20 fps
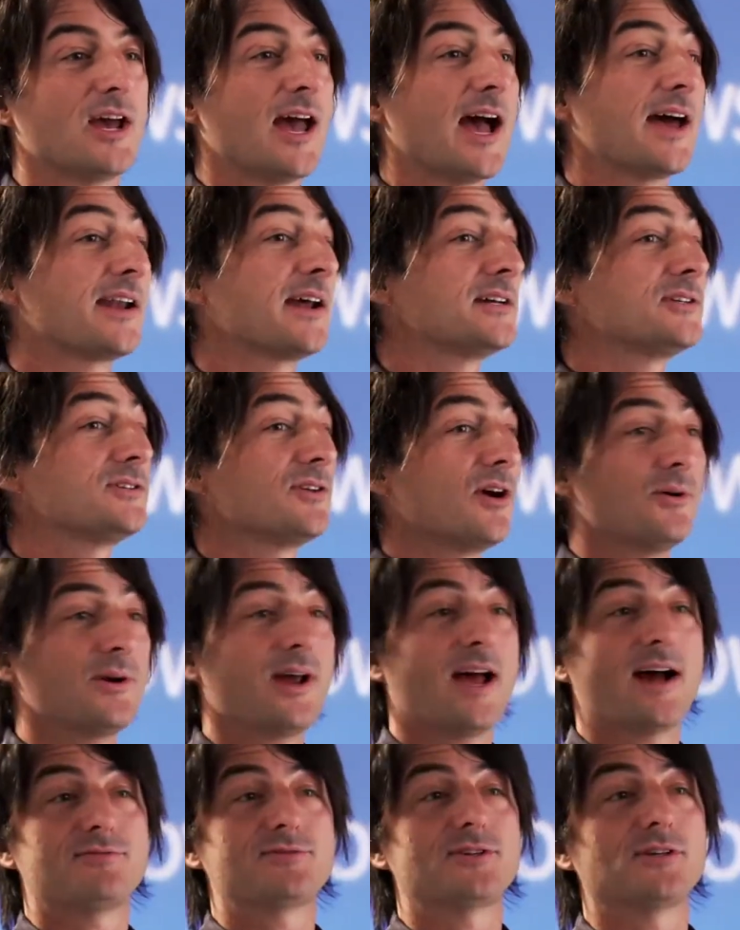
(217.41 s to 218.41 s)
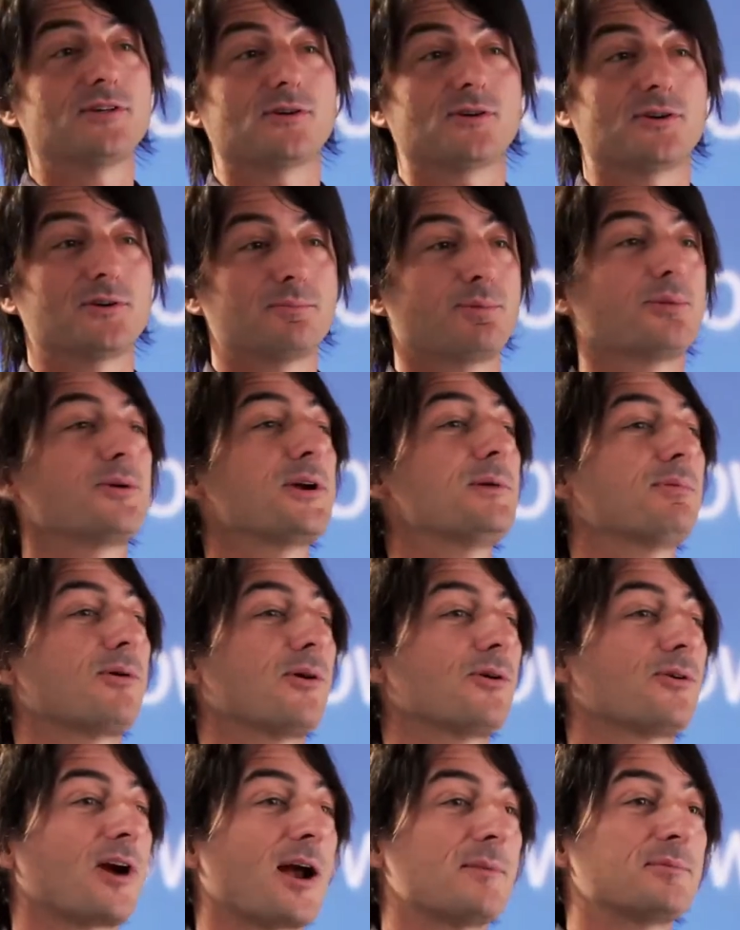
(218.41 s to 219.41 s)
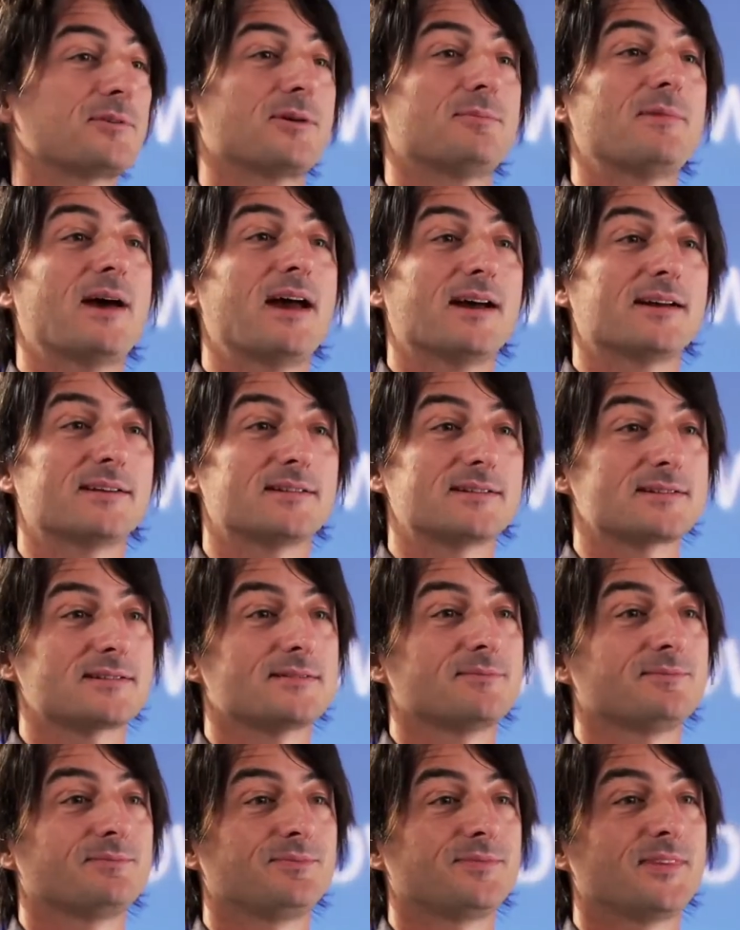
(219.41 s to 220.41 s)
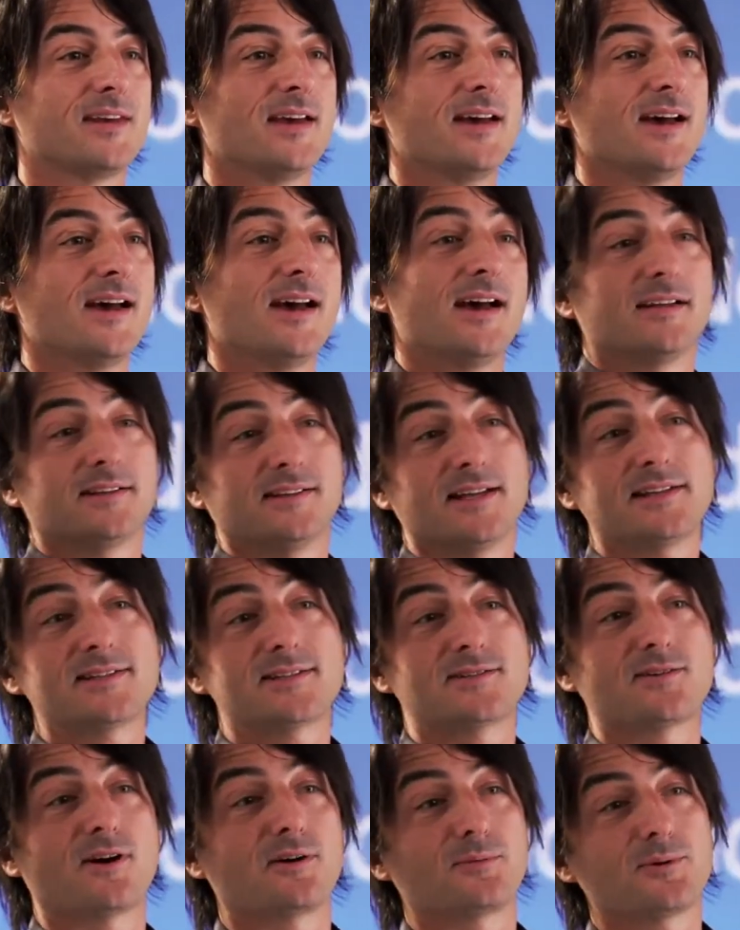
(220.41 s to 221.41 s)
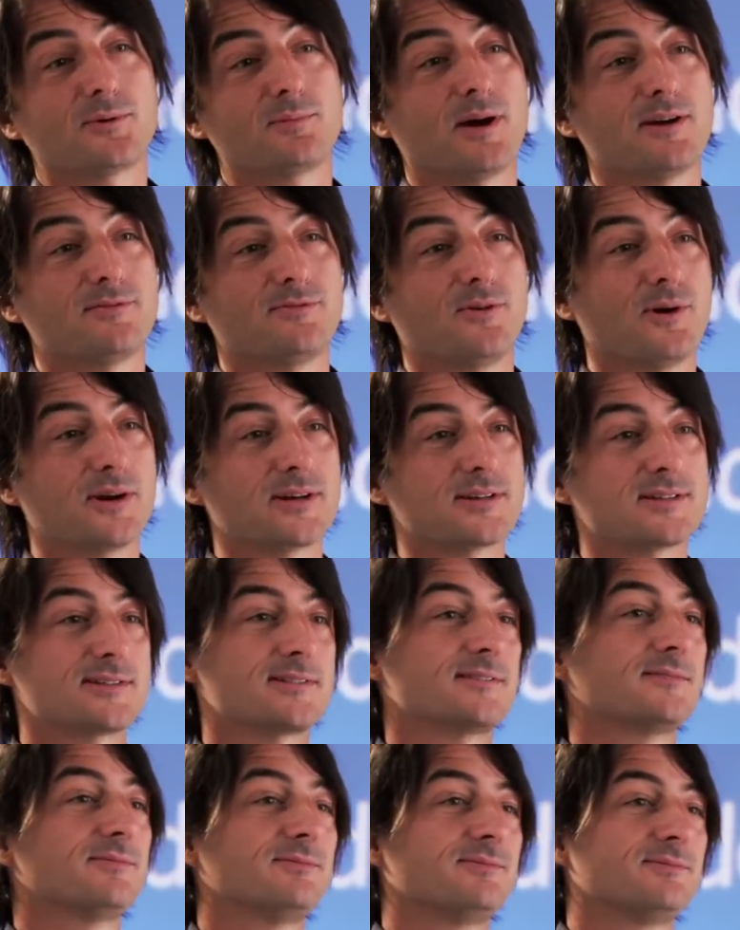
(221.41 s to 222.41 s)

and I don't have to learn pre-programmed commands. Let's start with my voice.